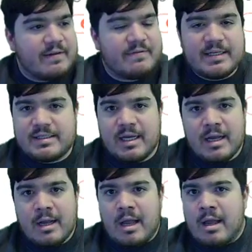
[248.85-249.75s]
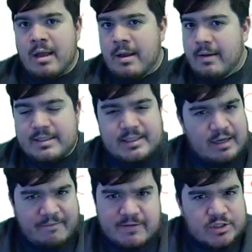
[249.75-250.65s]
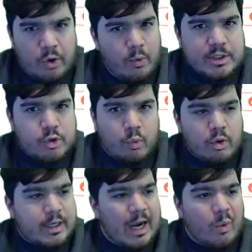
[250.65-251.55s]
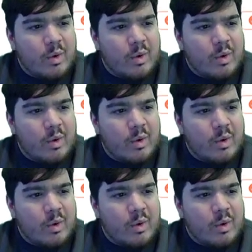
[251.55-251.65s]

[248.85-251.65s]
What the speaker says: If this stuff is going to work out,